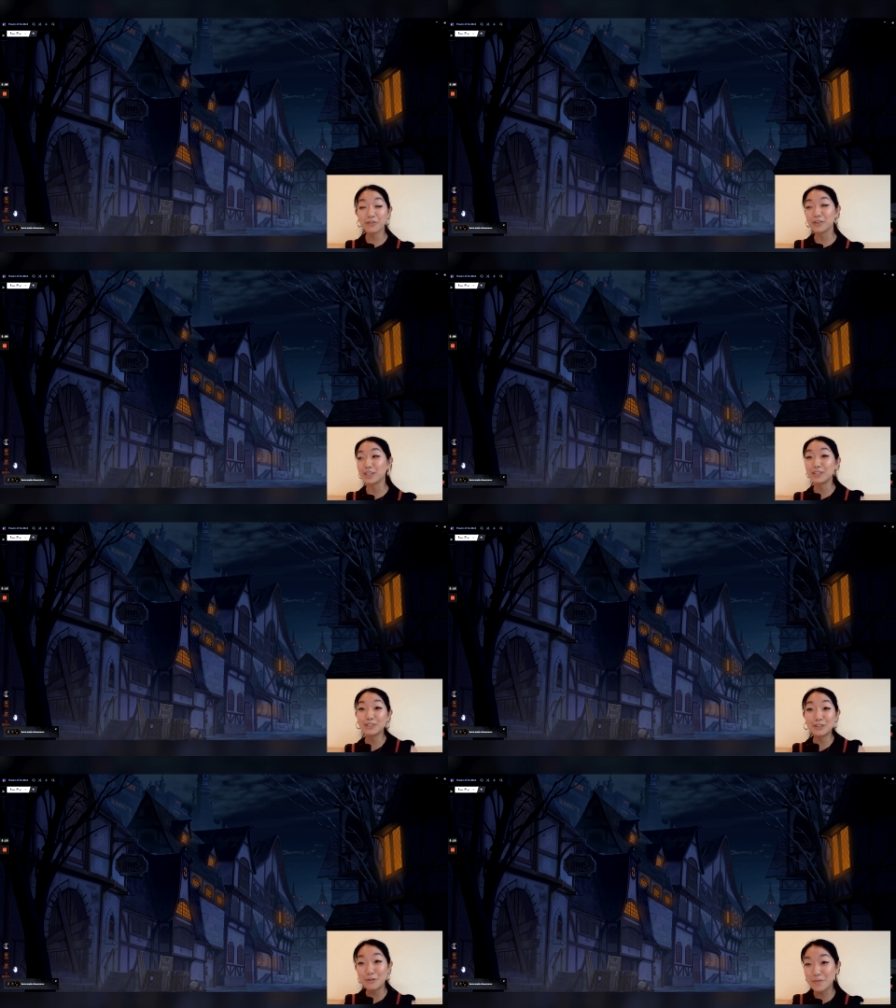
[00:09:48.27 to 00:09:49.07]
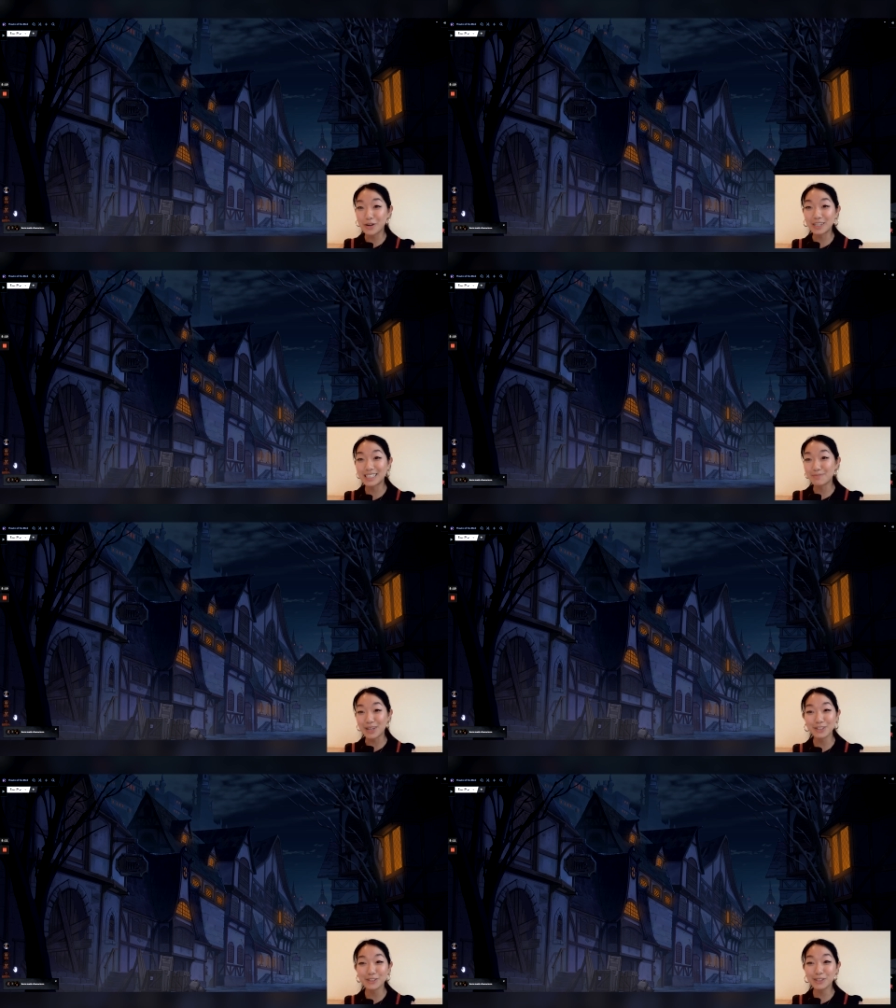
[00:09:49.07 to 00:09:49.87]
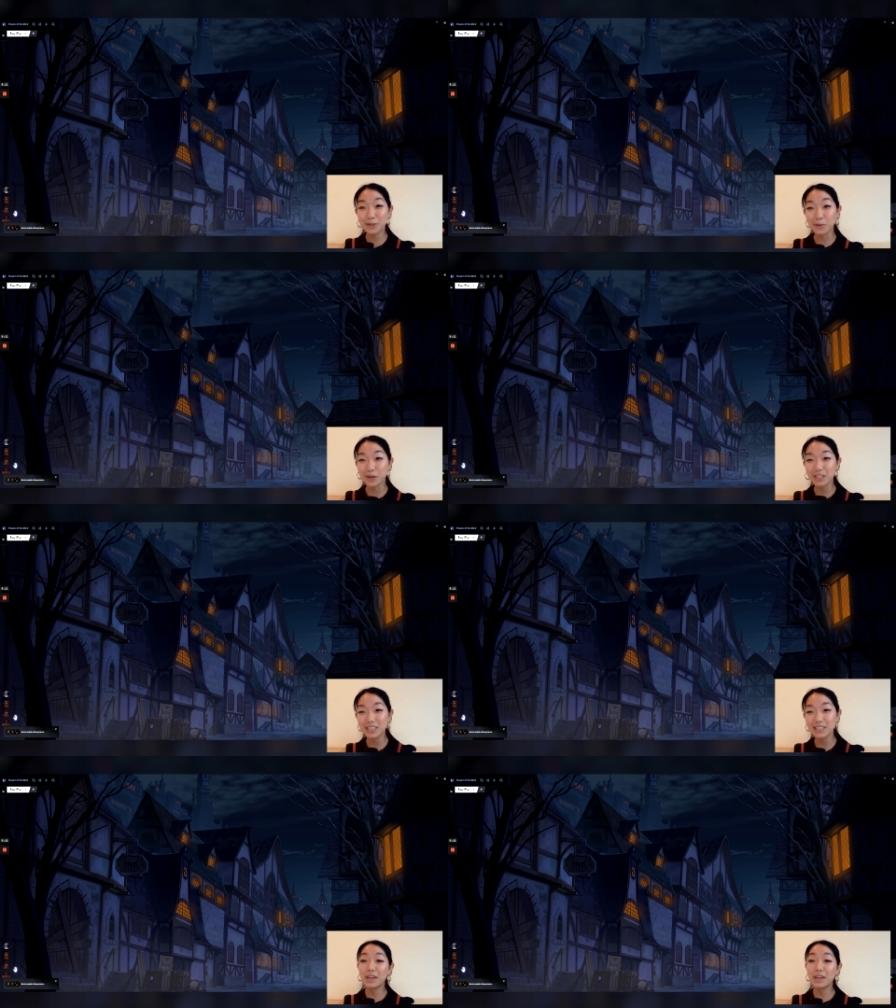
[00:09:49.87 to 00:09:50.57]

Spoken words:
for like super special scores.